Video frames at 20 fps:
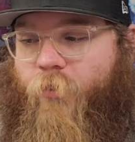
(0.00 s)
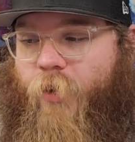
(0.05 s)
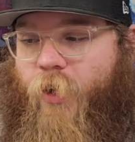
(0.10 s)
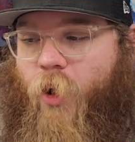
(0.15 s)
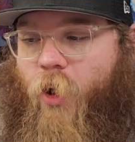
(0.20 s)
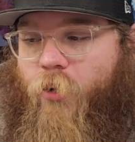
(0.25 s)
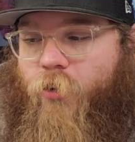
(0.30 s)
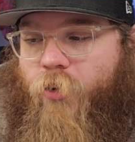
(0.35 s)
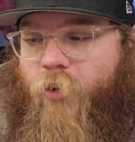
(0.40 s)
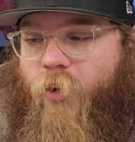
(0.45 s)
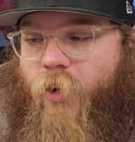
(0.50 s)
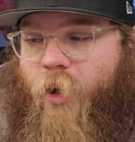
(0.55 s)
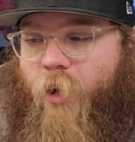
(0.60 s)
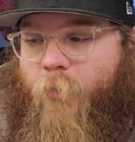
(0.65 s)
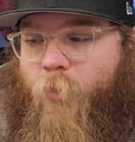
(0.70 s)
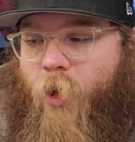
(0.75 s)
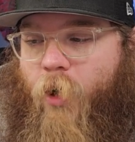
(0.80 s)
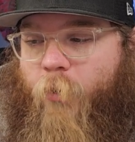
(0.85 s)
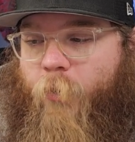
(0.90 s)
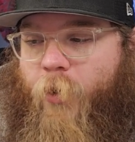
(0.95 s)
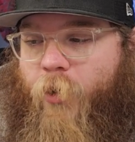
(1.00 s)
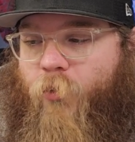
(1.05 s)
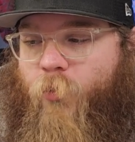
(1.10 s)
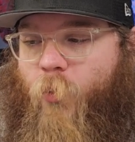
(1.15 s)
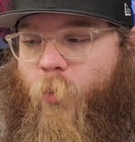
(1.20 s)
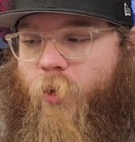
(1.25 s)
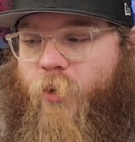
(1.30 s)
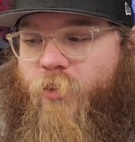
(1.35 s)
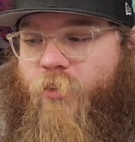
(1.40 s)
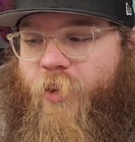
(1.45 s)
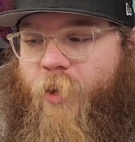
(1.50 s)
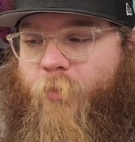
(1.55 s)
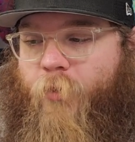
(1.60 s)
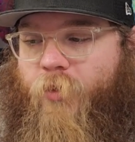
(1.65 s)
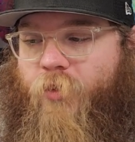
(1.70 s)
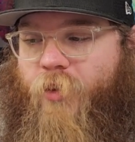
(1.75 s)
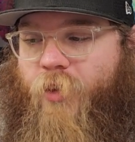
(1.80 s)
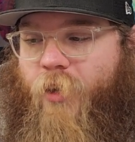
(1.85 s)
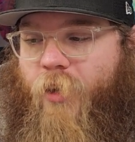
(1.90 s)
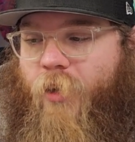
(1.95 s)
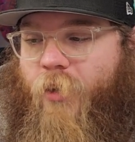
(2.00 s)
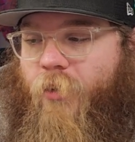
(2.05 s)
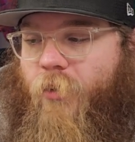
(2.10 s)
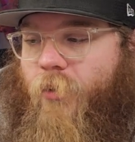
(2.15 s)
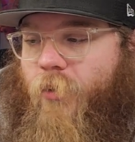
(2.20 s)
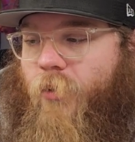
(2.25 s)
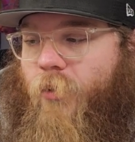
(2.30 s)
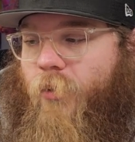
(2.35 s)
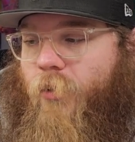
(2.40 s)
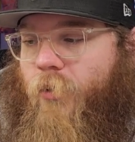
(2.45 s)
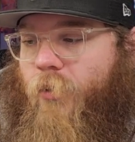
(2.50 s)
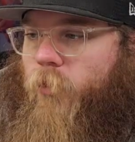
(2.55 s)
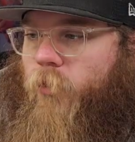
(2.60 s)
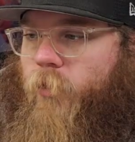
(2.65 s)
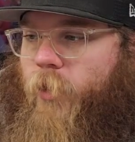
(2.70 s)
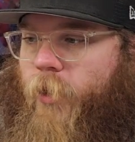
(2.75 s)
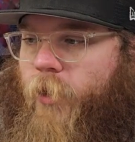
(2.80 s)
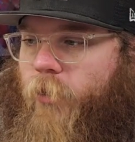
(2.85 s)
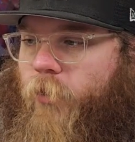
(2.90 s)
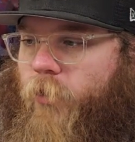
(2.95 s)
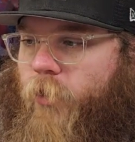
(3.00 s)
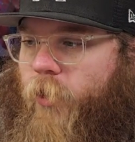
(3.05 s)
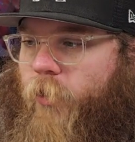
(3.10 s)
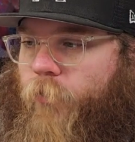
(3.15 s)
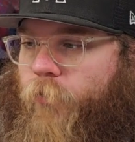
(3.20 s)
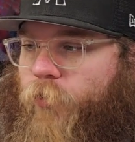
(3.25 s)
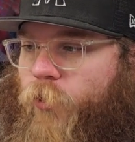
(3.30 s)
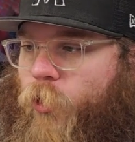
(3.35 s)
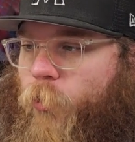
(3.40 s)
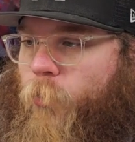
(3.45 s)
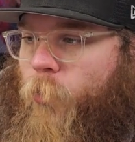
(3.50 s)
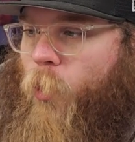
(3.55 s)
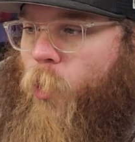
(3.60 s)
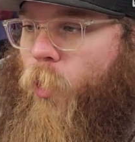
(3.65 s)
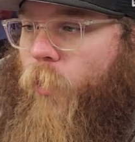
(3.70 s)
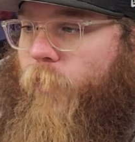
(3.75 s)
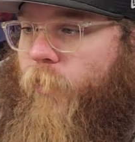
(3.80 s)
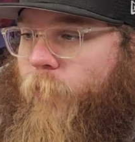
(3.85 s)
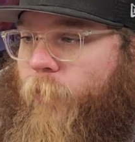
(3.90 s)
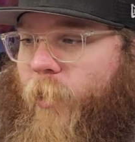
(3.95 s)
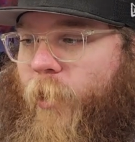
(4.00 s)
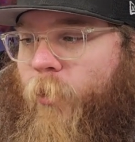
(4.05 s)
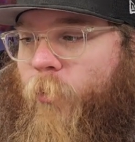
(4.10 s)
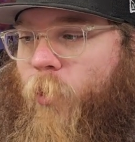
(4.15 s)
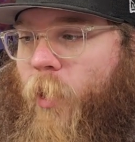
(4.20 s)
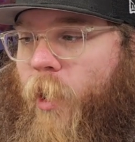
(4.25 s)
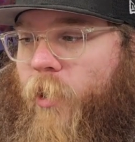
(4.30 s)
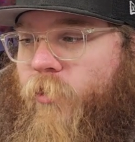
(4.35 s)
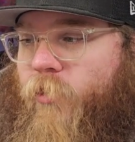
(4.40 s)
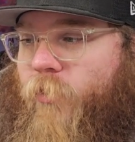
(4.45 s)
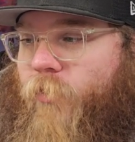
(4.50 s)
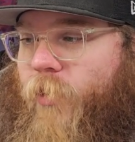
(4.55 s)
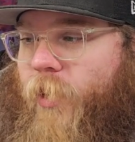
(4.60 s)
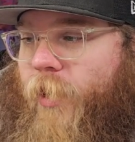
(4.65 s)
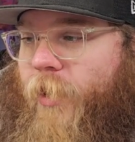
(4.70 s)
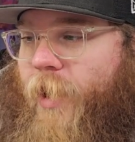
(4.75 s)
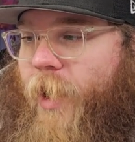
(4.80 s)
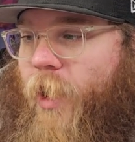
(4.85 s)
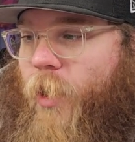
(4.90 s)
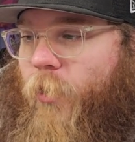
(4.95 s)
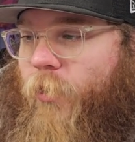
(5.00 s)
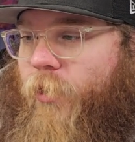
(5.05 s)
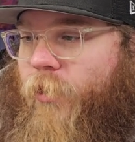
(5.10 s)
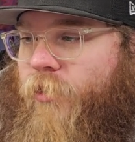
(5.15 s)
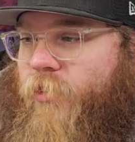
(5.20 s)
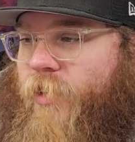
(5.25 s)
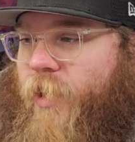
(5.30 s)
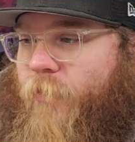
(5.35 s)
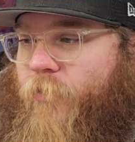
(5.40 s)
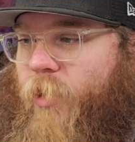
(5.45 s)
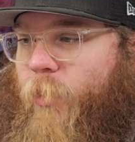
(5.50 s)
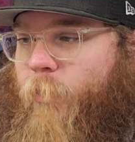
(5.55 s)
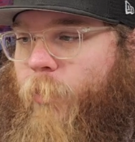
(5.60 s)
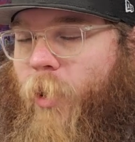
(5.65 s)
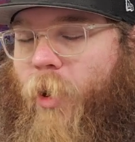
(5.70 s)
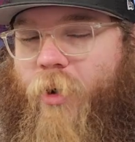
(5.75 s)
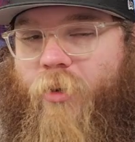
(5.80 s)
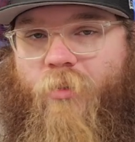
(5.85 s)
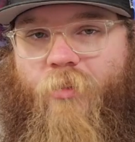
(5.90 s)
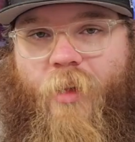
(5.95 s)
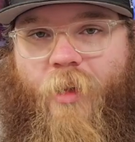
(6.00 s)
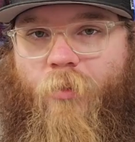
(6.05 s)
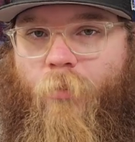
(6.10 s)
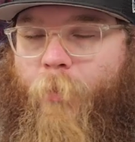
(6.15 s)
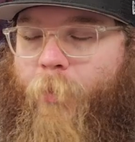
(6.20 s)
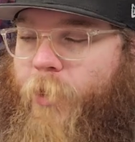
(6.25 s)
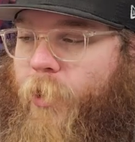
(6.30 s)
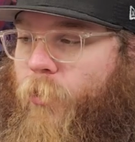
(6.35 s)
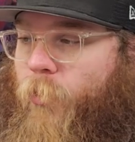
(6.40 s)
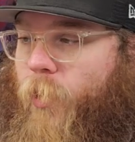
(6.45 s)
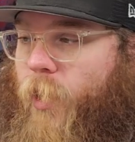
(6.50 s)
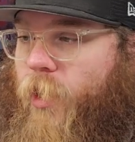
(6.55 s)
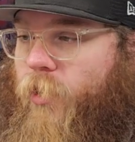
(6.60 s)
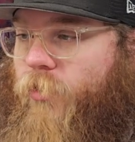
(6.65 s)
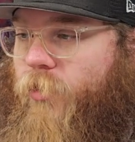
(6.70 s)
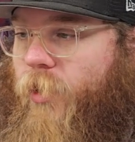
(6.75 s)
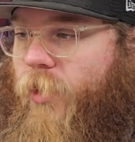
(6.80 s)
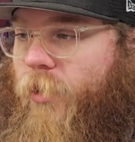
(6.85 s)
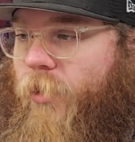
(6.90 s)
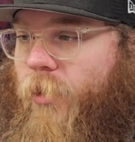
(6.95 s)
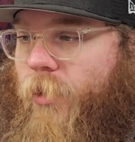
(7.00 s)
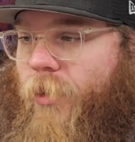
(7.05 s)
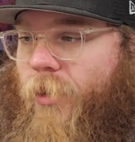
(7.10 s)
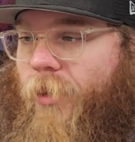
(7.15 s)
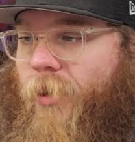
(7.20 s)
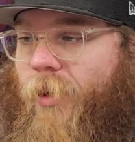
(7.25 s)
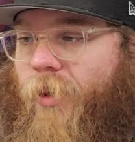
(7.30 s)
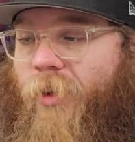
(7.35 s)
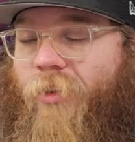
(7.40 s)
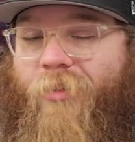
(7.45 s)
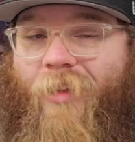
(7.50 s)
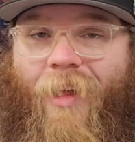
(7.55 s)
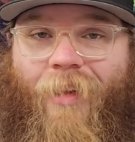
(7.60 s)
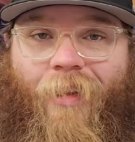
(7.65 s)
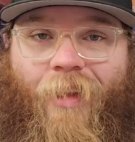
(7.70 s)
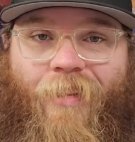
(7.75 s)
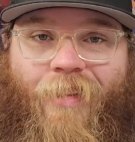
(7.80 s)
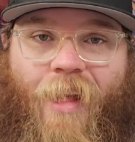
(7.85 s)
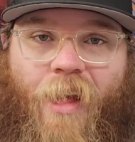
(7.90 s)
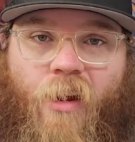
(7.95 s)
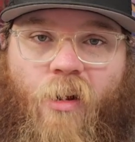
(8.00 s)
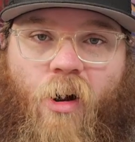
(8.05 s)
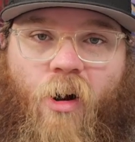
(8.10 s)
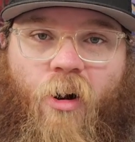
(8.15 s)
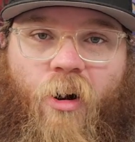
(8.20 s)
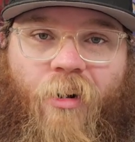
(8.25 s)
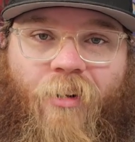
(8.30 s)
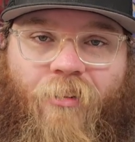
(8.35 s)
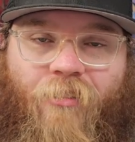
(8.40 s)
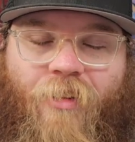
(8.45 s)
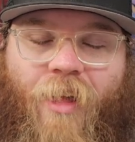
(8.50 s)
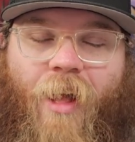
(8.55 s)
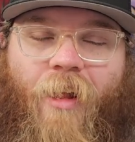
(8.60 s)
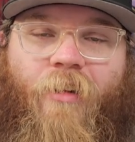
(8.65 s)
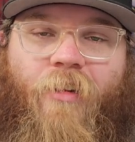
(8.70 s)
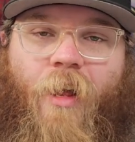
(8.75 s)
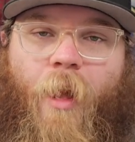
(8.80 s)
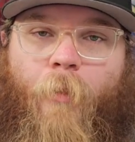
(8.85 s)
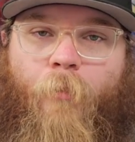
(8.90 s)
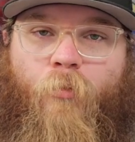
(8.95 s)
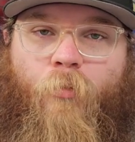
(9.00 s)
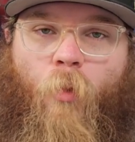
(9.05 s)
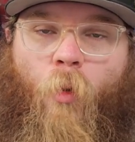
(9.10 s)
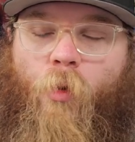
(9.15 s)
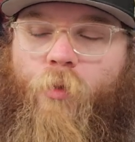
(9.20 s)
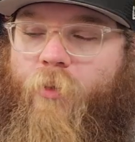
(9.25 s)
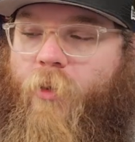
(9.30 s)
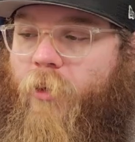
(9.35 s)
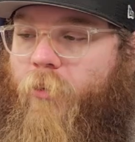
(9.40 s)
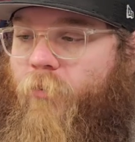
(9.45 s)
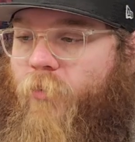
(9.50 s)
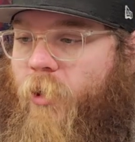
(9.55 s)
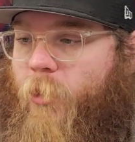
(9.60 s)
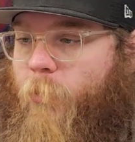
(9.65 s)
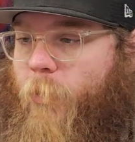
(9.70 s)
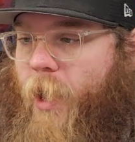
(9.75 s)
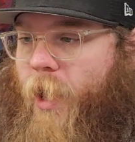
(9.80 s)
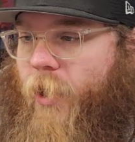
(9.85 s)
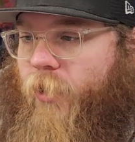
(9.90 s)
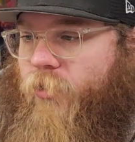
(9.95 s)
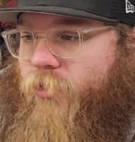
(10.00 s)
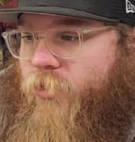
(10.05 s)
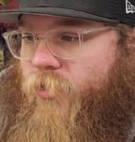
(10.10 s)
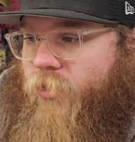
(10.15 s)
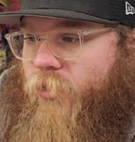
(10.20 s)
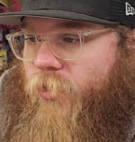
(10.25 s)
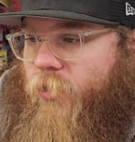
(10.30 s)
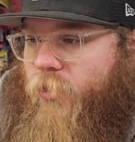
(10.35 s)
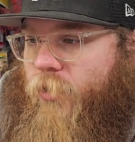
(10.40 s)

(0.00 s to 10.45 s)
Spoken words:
V alternate art, market price $117. Take a look at a few more there. Rayquaza V now, it's $70. That's pretty crazy. Because I like that art 10 times more than the V Max.